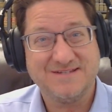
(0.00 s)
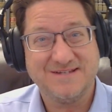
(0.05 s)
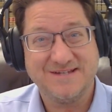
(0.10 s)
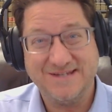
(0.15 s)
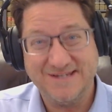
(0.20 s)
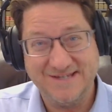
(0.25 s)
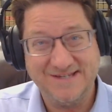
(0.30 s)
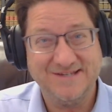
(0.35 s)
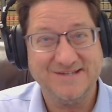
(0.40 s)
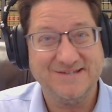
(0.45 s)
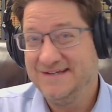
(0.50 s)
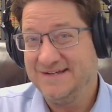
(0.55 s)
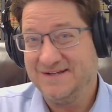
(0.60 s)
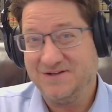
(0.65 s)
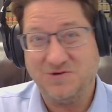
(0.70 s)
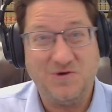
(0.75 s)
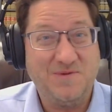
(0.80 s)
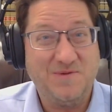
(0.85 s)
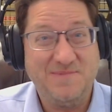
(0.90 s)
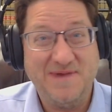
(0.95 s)
Again,
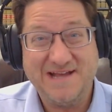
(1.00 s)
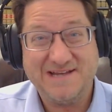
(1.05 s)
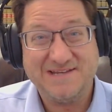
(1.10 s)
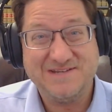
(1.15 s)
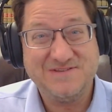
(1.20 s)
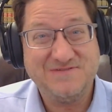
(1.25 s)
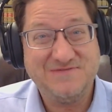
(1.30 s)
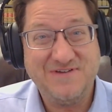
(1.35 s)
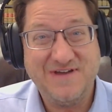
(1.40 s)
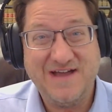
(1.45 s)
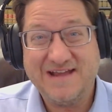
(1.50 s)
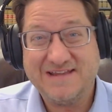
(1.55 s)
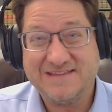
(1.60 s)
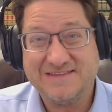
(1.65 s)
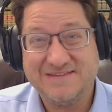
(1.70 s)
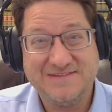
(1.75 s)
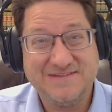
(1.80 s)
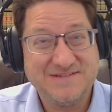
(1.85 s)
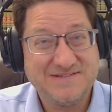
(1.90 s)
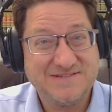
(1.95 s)
going back to the fact
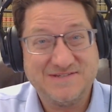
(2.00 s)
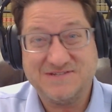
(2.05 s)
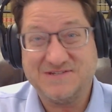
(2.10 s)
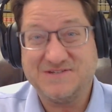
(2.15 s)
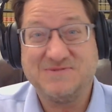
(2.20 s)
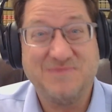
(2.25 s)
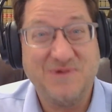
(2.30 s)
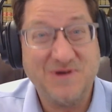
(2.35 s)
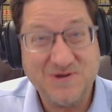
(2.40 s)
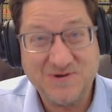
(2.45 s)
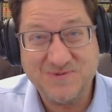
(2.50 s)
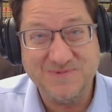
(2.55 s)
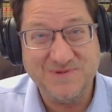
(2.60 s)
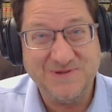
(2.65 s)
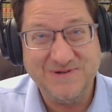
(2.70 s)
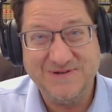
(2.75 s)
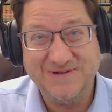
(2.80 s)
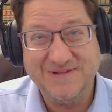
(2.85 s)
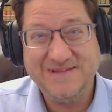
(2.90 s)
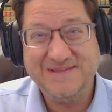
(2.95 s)
that this is a small
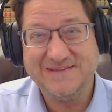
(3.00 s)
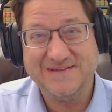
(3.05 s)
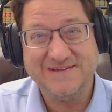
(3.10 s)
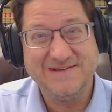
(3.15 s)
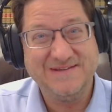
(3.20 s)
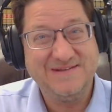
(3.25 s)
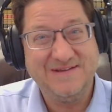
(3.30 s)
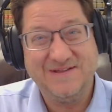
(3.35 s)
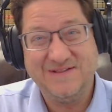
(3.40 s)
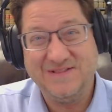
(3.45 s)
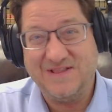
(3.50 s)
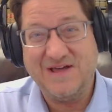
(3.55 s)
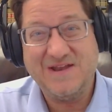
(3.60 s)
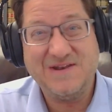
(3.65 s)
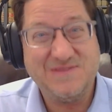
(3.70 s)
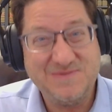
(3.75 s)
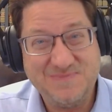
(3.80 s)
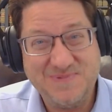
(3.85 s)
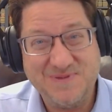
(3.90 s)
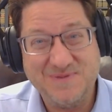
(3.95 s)
community, that a lot
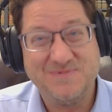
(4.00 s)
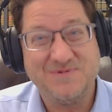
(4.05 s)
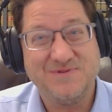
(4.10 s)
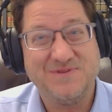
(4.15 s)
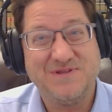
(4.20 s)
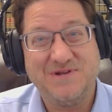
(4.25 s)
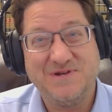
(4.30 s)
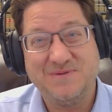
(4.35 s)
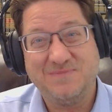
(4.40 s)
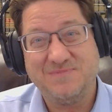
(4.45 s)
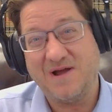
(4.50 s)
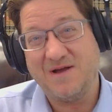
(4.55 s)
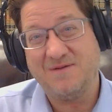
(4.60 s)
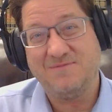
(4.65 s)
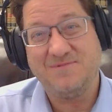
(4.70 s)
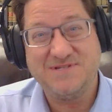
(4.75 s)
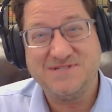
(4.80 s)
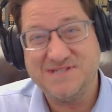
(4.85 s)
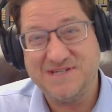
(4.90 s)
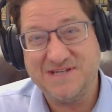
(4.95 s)
of the people that you're
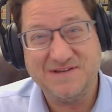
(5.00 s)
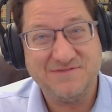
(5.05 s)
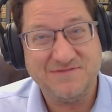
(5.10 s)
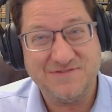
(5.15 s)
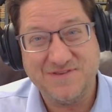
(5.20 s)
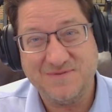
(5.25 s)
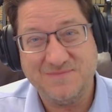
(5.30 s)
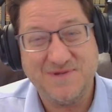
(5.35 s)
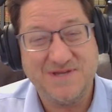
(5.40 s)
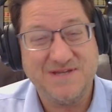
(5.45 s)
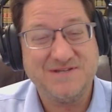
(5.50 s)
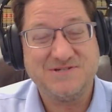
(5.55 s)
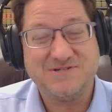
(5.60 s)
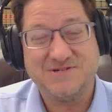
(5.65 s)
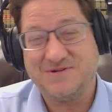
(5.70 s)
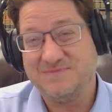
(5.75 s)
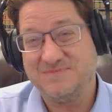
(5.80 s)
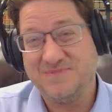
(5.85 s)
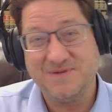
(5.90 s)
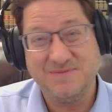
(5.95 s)
probably seeing for the bench
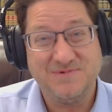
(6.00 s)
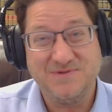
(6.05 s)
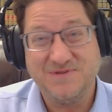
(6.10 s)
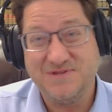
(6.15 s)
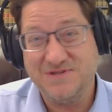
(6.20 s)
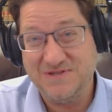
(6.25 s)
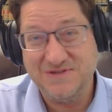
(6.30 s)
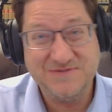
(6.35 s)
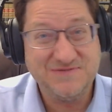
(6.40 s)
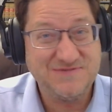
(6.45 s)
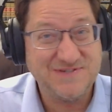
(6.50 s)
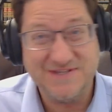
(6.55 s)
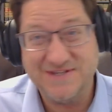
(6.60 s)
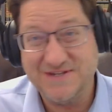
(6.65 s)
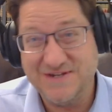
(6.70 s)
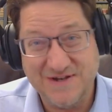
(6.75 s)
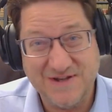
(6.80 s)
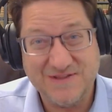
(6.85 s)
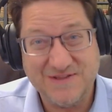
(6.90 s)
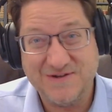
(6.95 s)
are people that you've seen
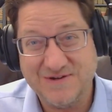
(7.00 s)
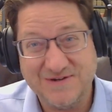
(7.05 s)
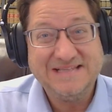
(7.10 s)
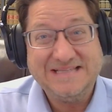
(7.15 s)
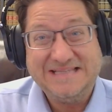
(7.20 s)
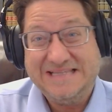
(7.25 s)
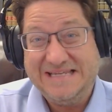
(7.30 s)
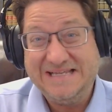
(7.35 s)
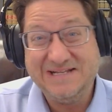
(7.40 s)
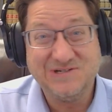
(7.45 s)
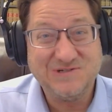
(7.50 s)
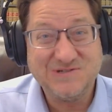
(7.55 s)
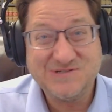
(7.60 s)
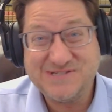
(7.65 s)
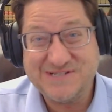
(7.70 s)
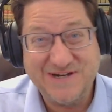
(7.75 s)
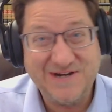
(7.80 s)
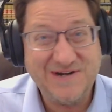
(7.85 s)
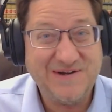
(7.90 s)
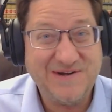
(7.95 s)
in other legal
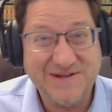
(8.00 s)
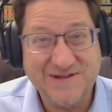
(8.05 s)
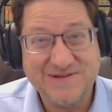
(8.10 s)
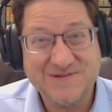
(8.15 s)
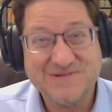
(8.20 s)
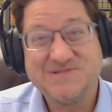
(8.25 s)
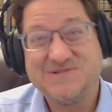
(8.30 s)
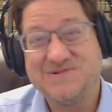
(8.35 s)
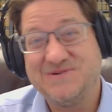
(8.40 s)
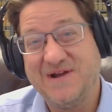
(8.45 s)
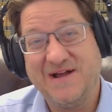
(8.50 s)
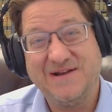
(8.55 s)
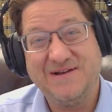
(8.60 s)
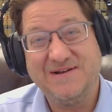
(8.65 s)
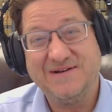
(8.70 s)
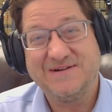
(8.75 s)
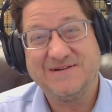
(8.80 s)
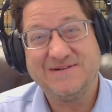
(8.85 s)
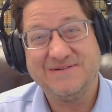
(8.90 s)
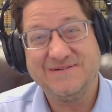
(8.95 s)
scenarios throughout
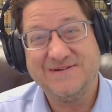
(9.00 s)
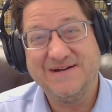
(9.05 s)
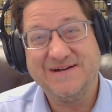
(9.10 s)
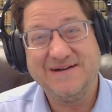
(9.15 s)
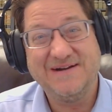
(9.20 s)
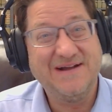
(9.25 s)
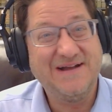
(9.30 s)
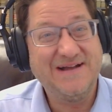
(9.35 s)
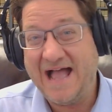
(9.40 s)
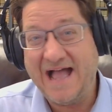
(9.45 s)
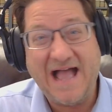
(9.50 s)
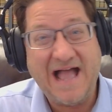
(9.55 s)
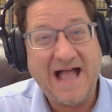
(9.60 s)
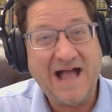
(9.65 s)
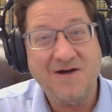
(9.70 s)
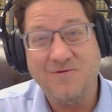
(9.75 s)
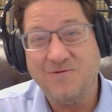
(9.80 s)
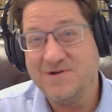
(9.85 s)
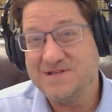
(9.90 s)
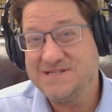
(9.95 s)
your career.
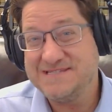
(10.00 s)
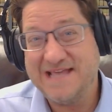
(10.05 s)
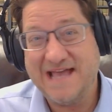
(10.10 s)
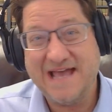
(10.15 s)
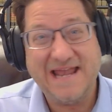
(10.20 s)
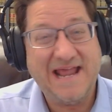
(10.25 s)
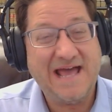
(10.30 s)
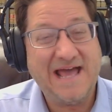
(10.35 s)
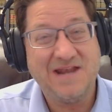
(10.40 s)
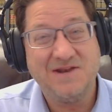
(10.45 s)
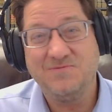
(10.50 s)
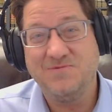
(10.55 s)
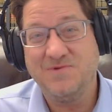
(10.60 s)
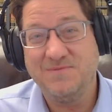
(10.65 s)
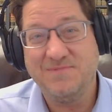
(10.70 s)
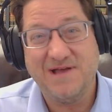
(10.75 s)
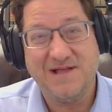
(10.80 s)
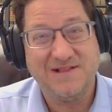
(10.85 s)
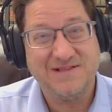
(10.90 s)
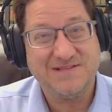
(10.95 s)
How was that? How did we
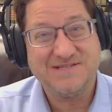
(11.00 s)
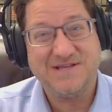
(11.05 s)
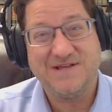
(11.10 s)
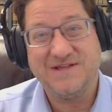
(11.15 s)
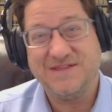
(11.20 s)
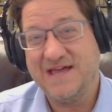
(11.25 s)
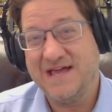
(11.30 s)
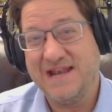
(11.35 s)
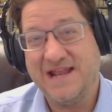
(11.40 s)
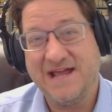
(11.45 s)
balance all that?